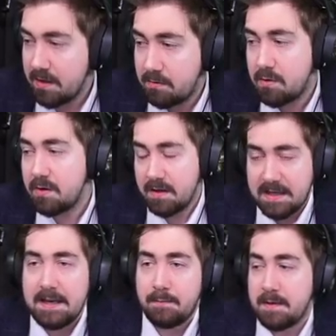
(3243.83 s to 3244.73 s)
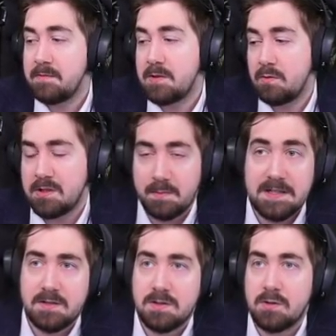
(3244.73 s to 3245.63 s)
it could keep them too,
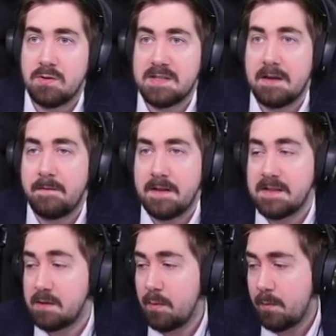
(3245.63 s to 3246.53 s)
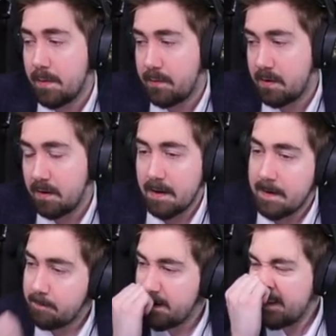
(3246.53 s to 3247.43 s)
especially on solo self-fun. This could be popular,
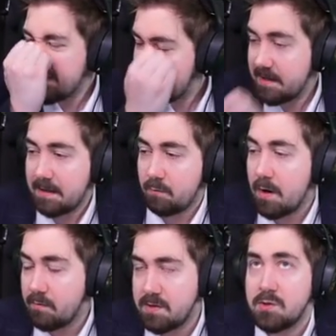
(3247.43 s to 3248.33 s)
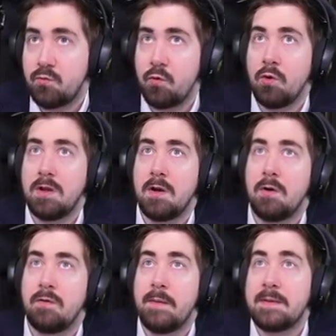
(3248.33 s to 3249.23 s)
but there's nothing wrong with just rolling
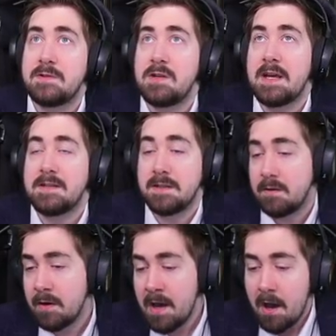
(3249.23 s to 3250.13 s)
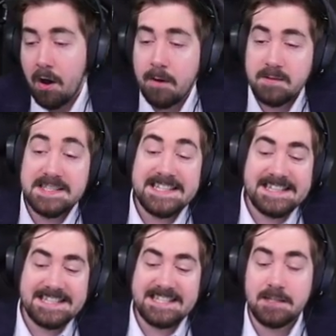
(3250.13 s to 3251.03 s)
over maps you can't do. Obviously,
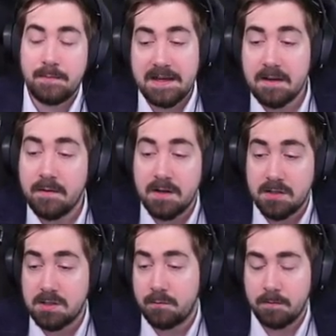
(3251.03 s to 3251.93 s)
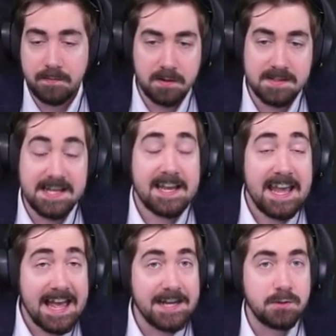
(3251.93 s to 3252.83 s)
this is a big advantage for builds that
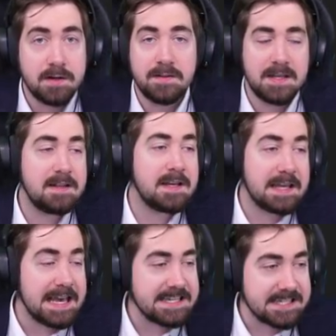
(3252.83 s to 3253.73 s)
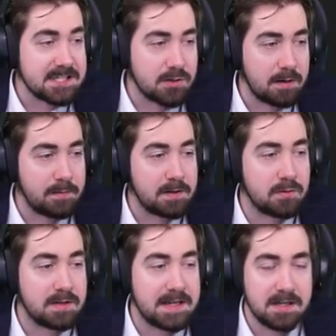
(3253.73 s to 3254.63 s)
can do everything, like an Essence Drain build or
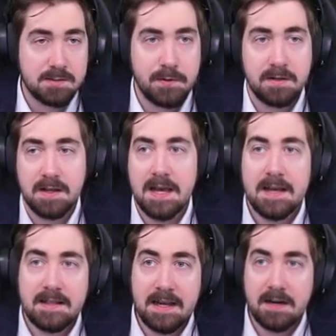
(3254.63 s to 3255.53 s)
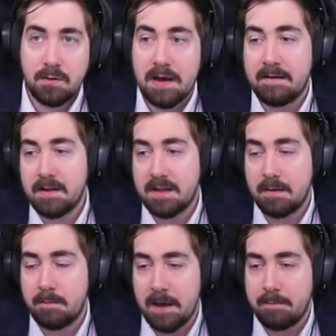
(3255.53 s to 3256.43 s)
a Chaos build. There you have like
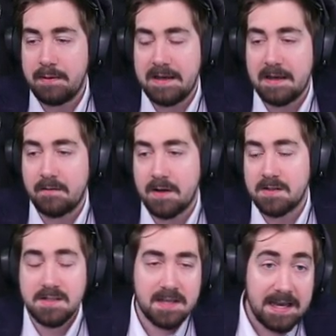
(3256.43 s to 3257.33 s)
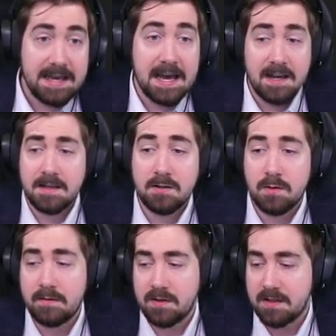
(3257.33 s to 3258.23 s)
a big advantage that, hey, I can do
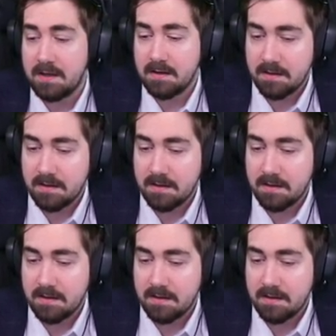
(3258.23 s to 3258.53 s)
everything.